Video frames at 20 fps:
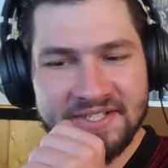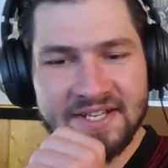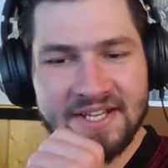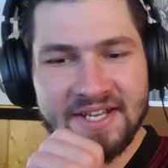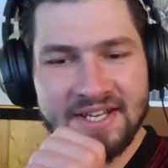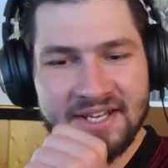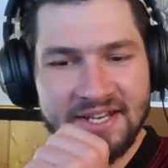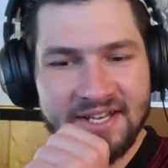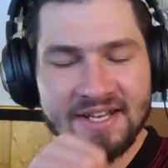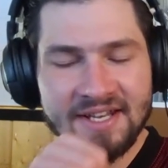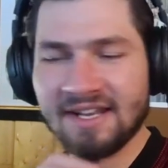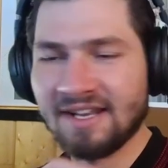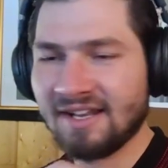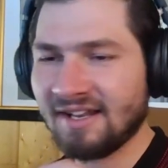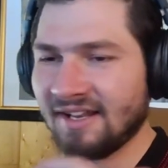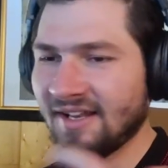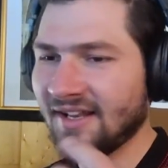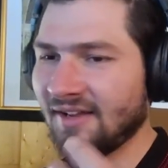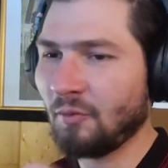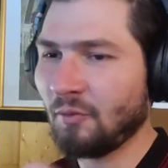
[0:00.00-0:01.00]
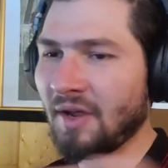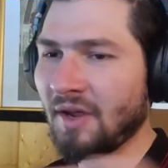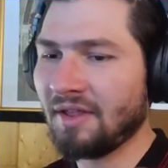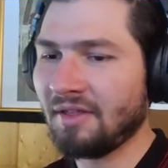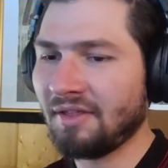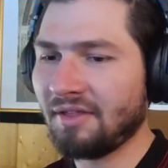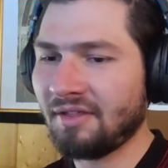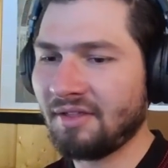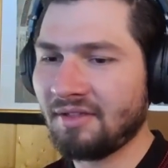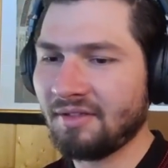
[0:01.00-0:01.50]
in
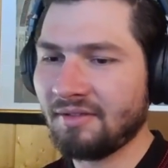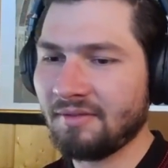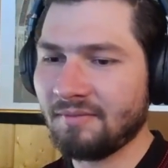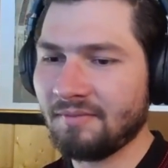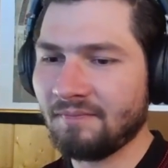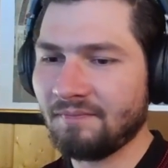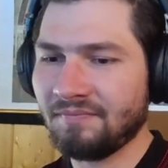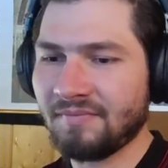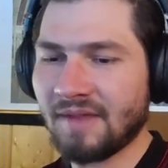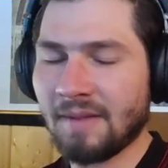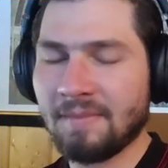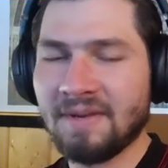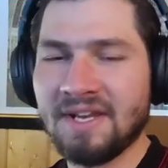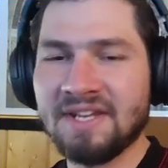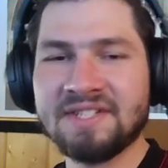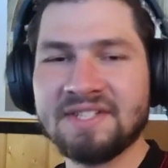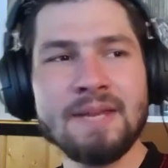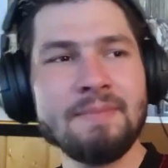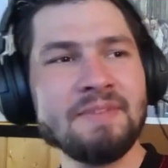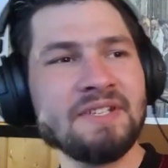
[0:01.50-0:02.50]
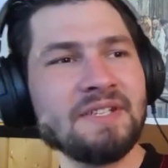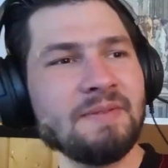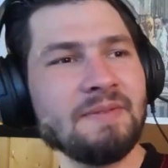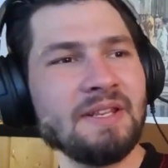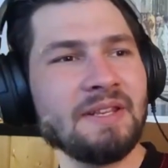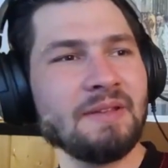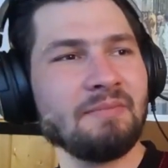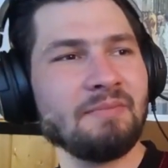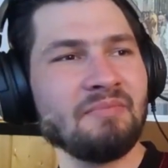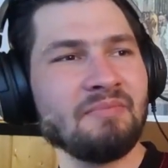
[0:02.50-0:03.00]
with... I mean, he seems to be
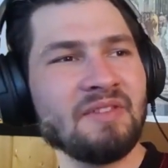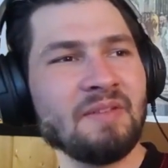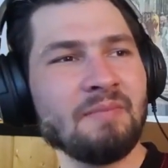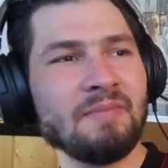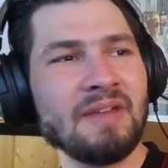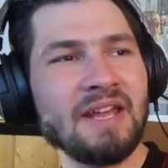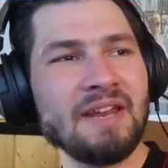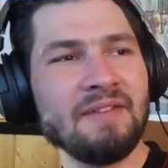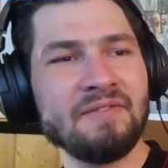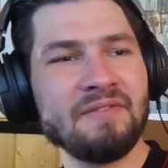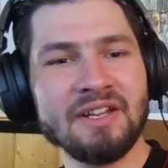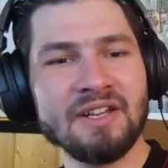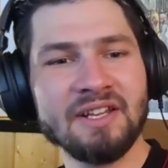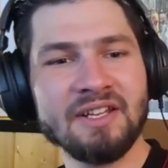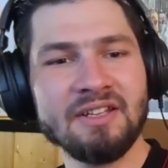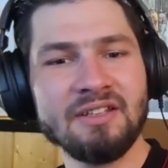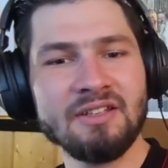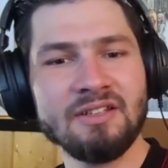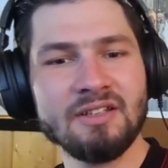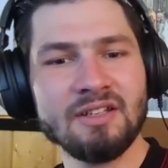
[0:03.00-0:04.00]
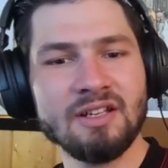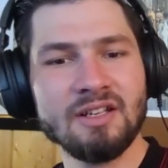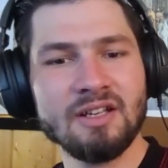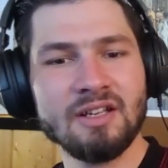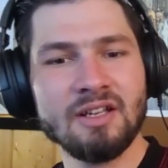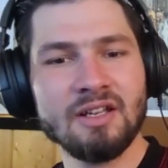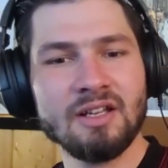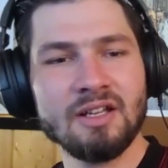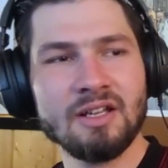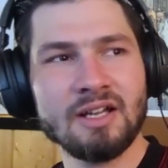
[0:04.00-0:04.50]
the main villain,
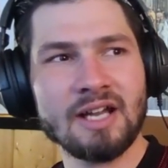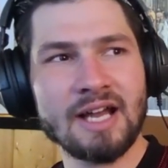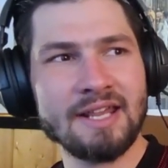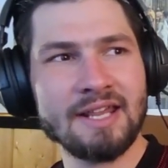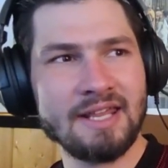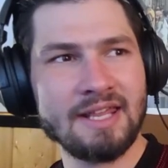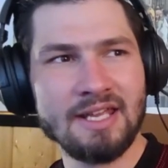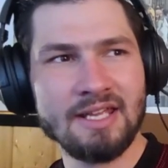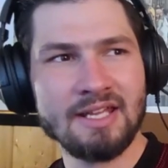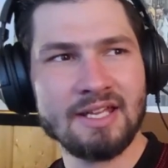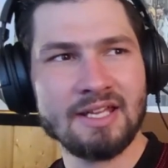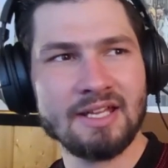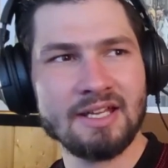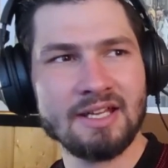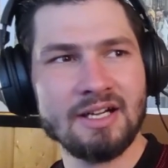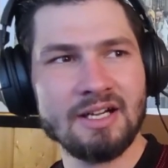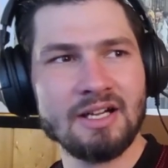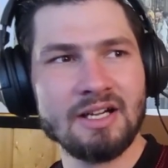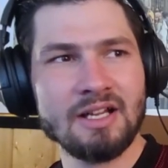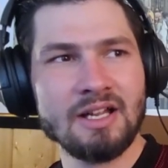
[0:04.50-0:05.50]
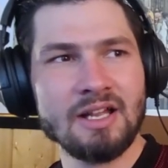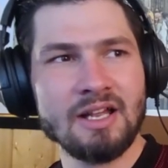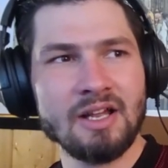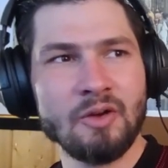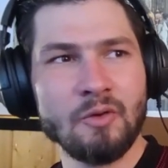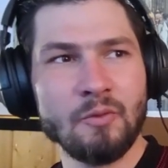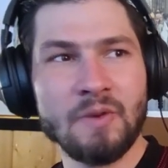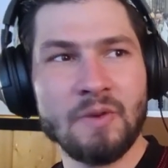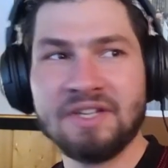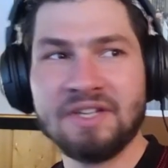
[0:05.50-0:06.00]
I think.
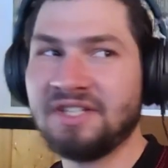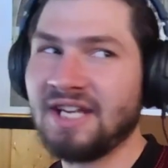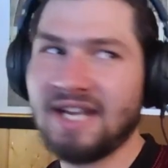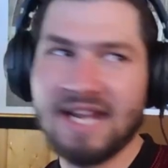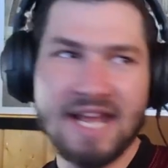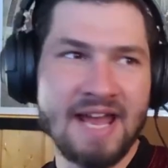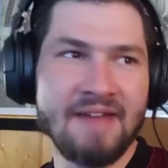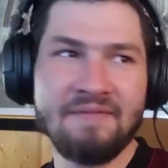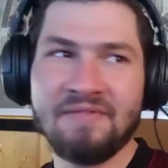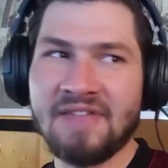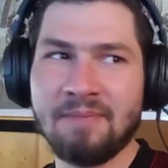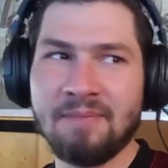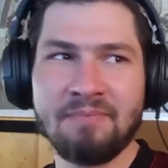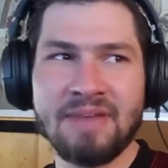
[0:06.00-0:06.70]
We did have that